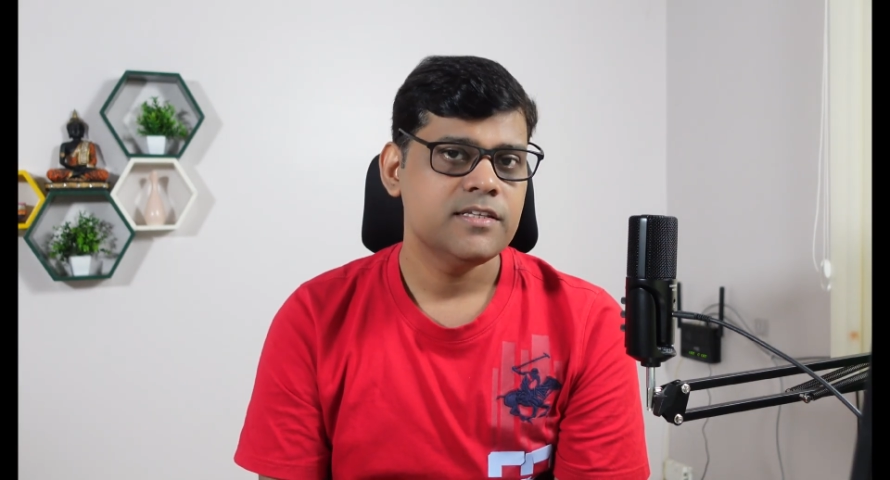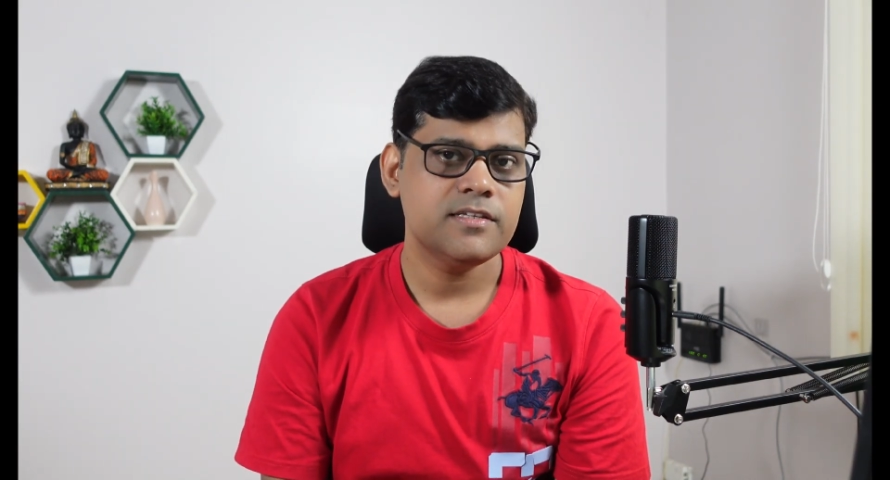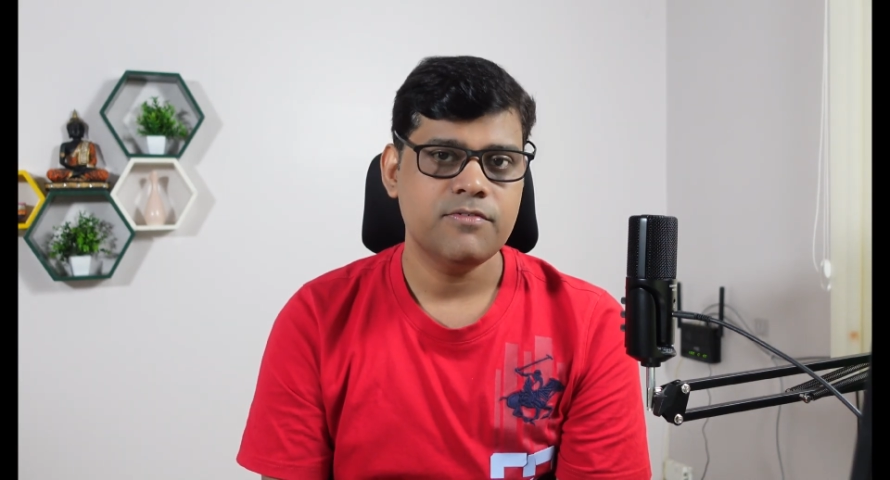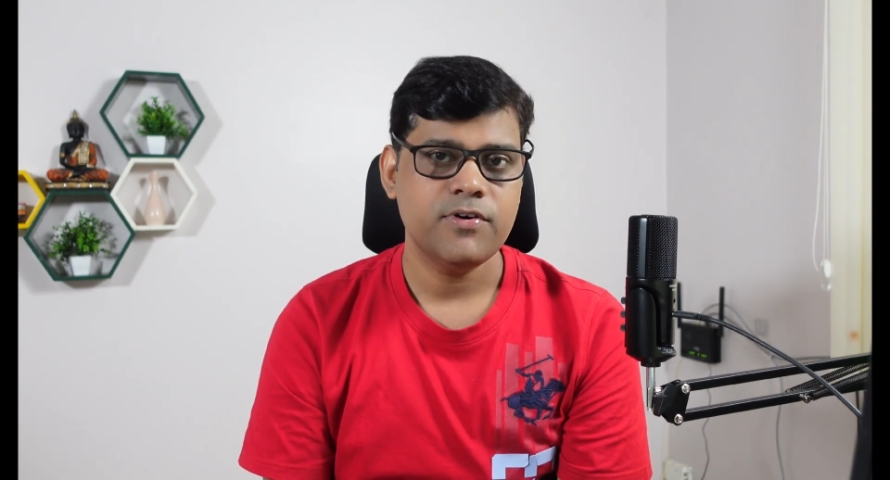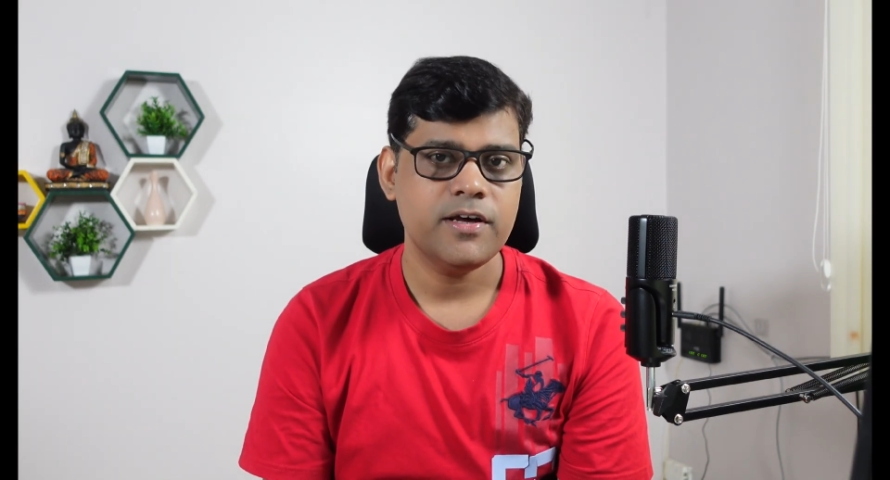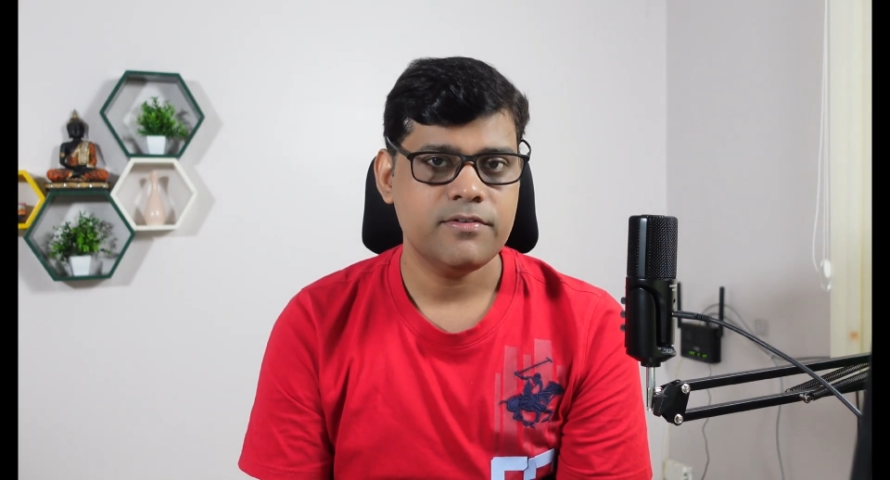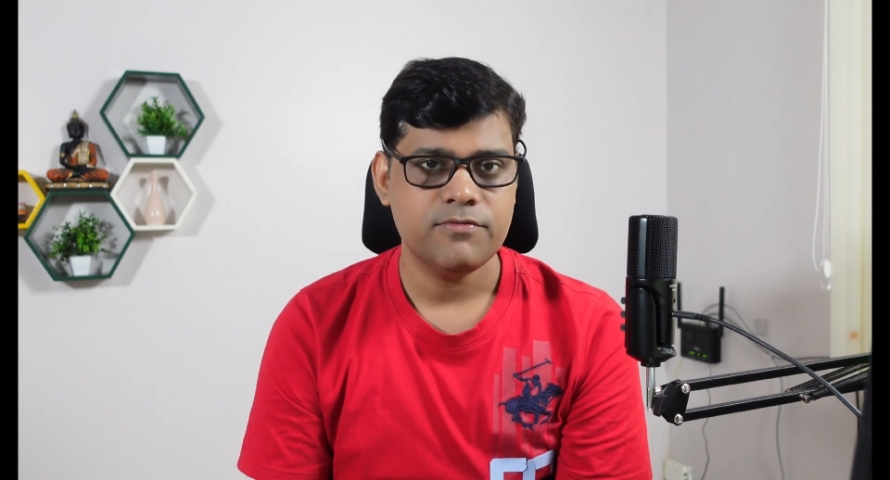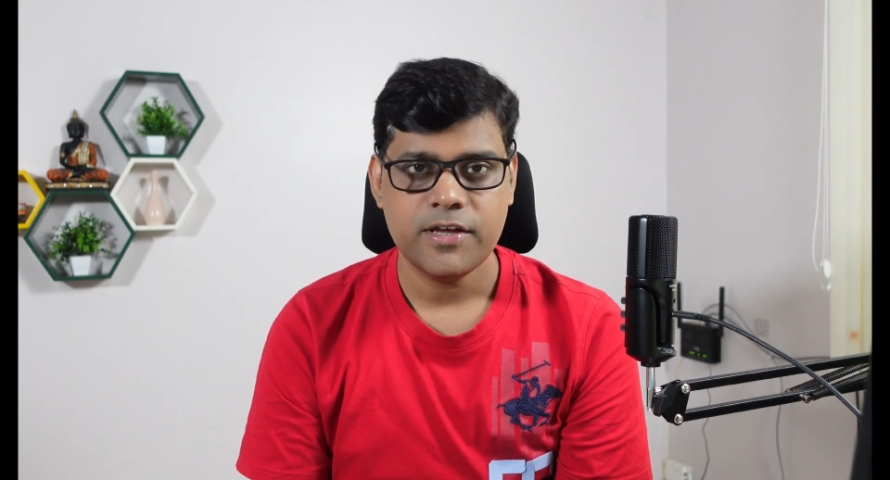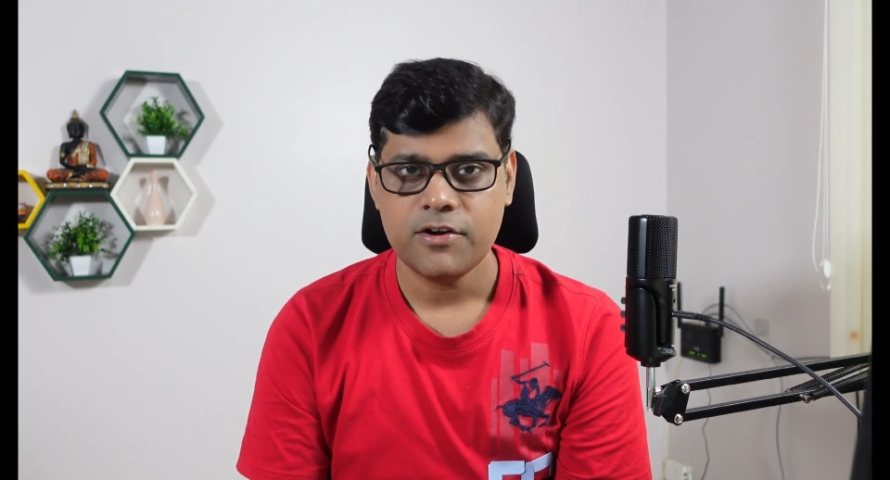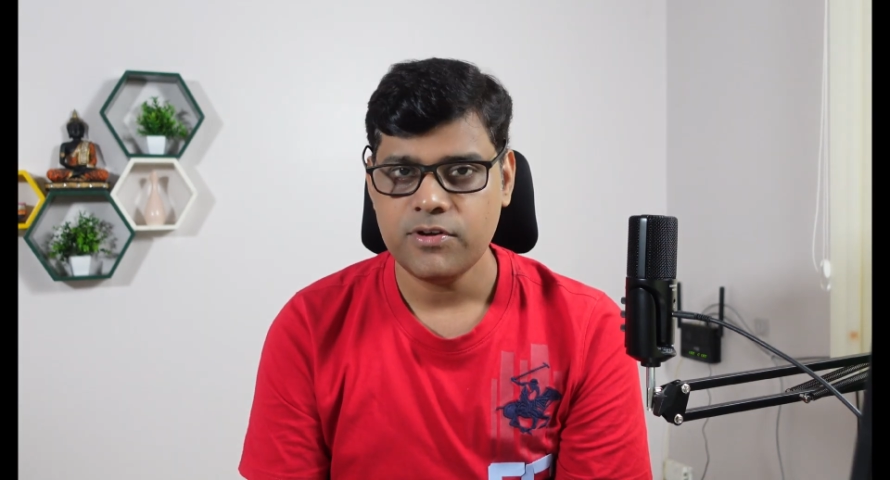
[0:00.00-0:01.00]
somewhere
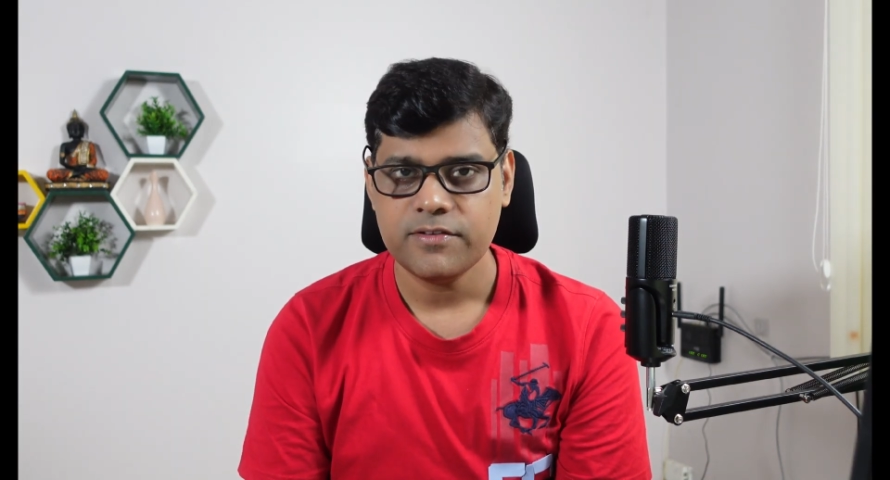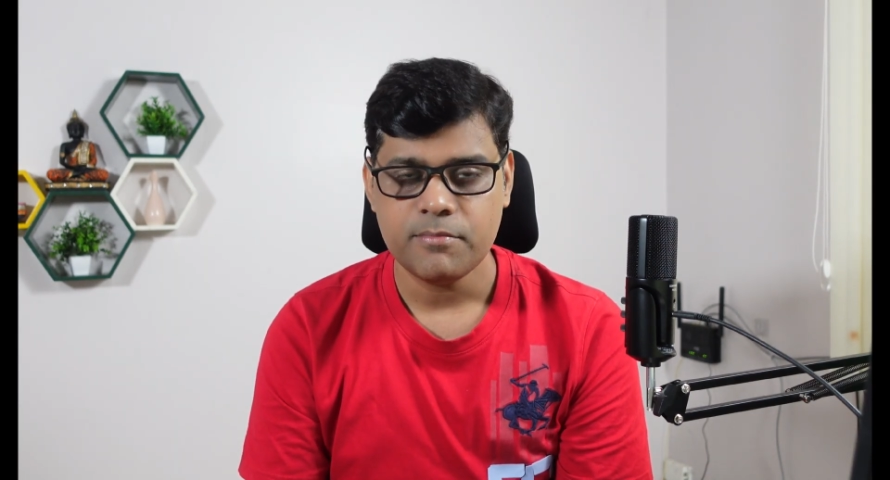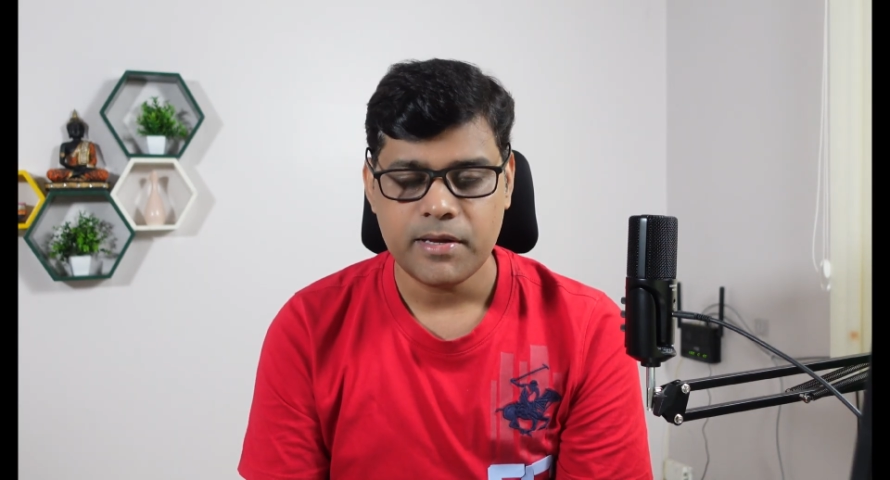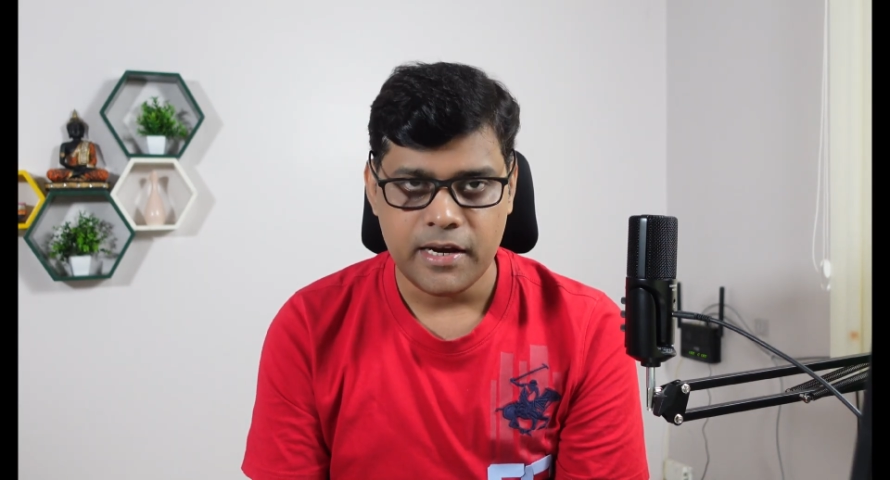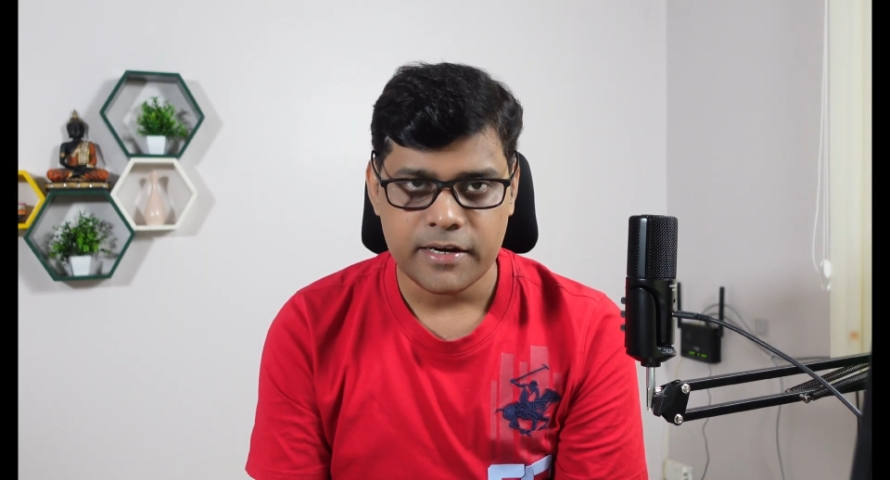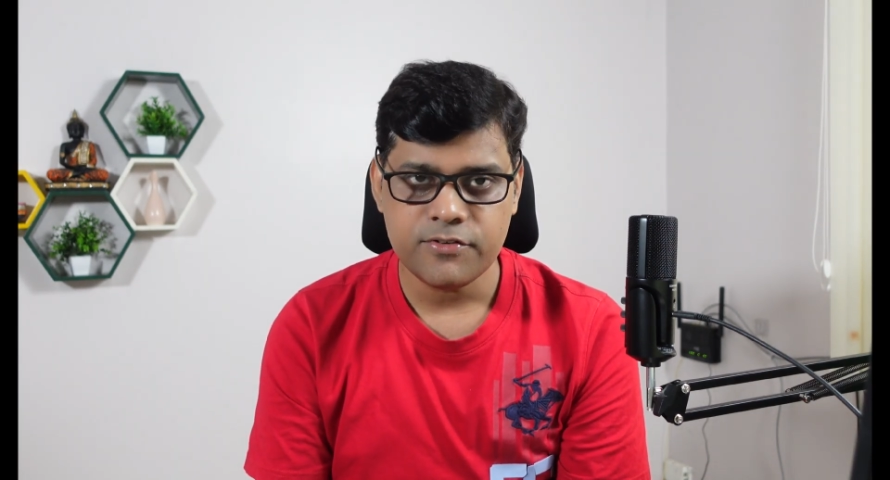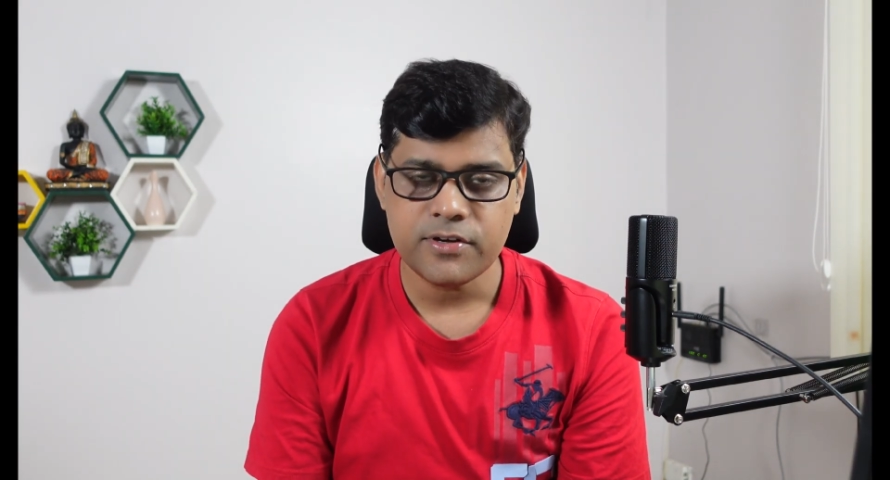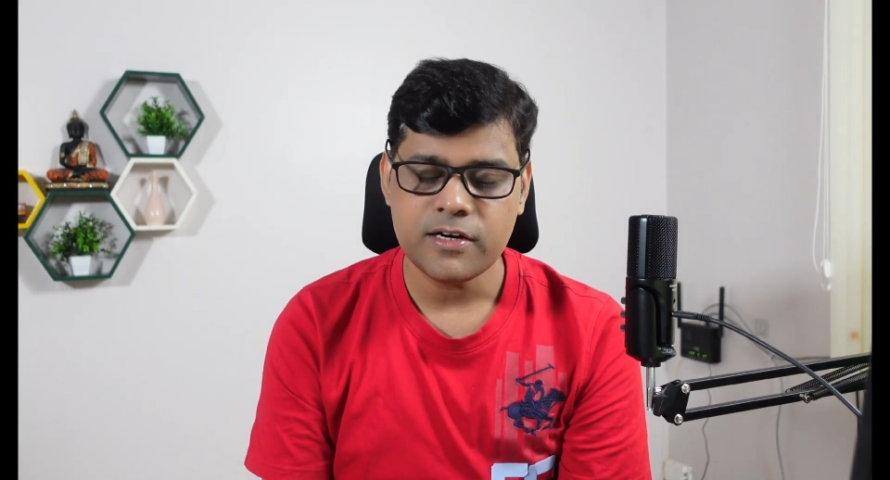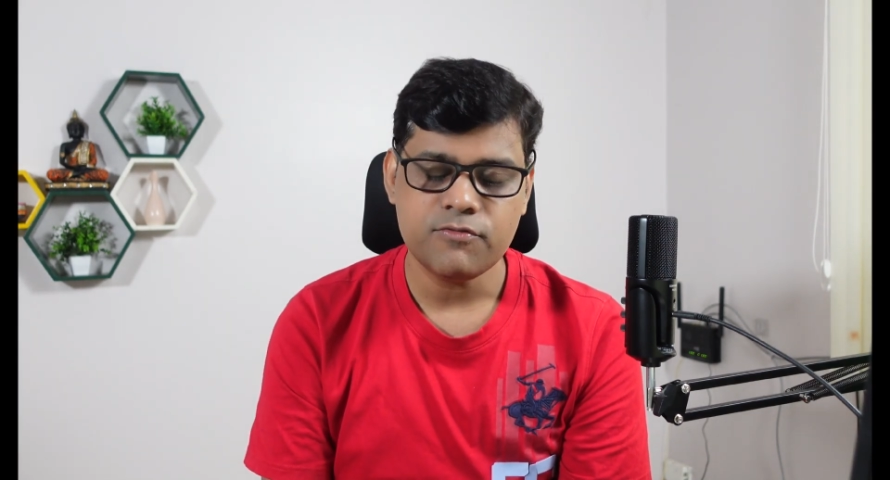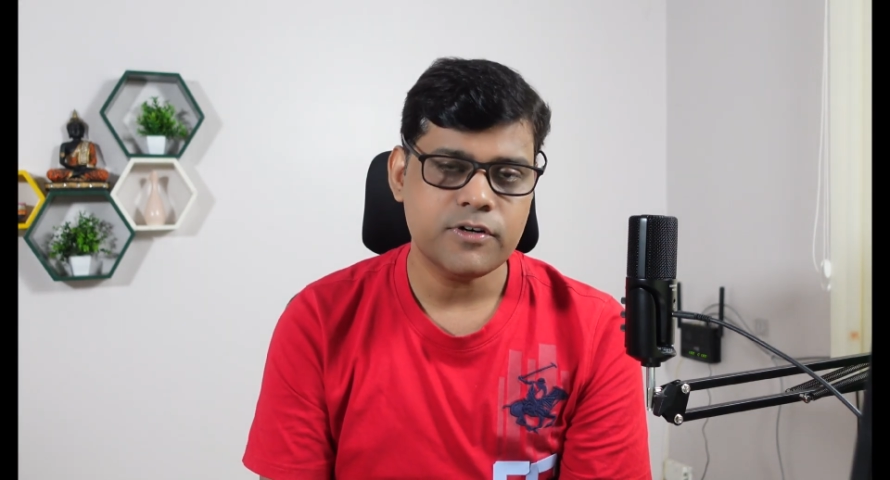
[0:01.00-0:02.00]
we are doing some
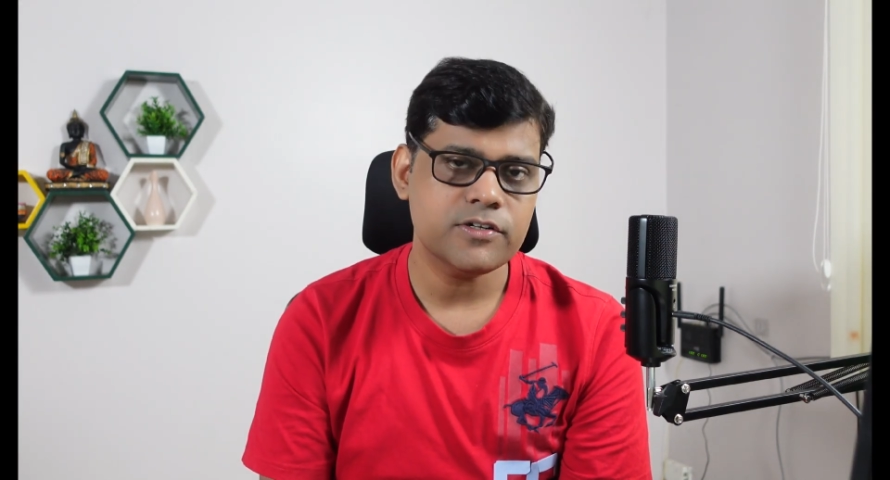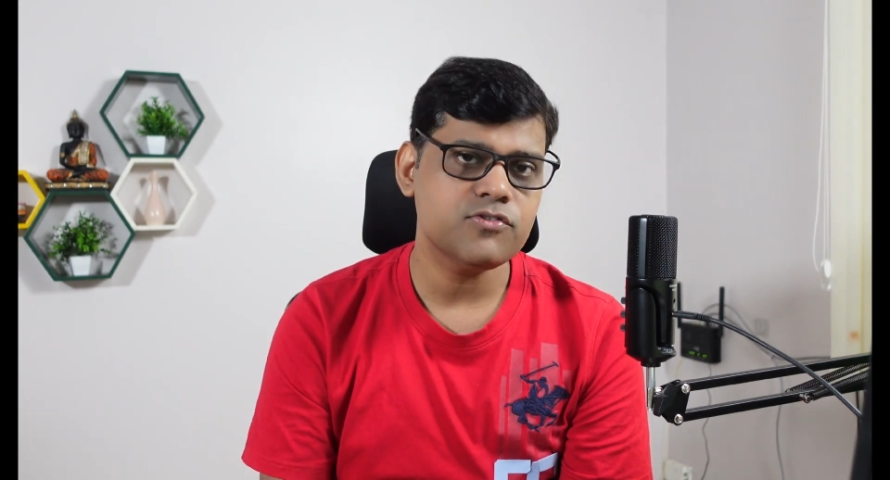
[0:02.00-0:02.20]
electrical work.